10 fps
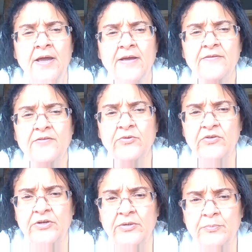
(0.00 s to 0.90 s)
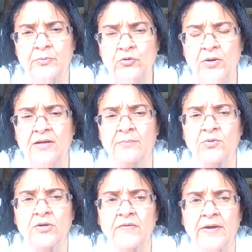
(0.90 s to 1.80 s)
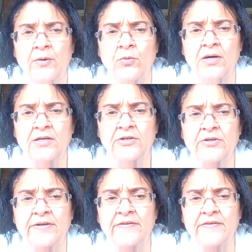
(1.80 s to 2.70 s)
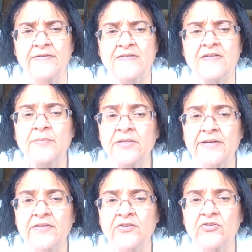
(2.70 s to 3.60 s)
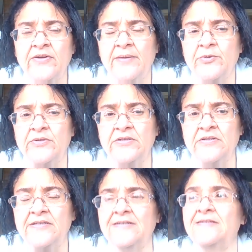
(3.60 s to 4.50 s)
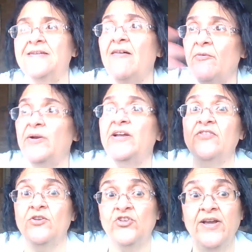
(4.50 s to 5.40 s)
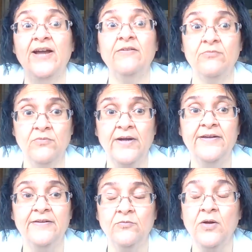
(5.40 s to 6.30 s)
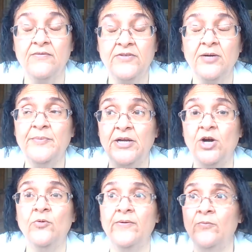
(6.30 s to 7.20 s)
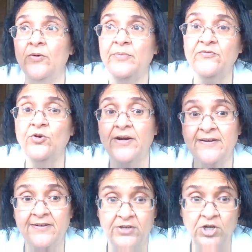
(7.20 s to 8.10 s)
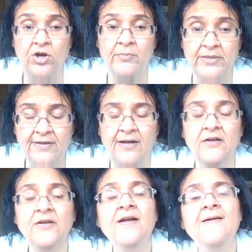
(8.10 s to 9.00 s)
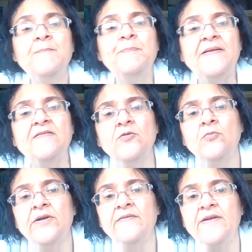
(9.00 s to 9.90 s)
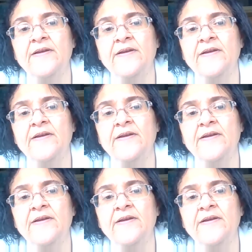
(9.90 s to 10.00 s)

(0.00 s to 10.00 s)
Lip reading: So it's going to draw in more of that water. It's going to stimulate the GI motility because now I want to get the GI right revved up and going where before I needed to calm it down. So one of the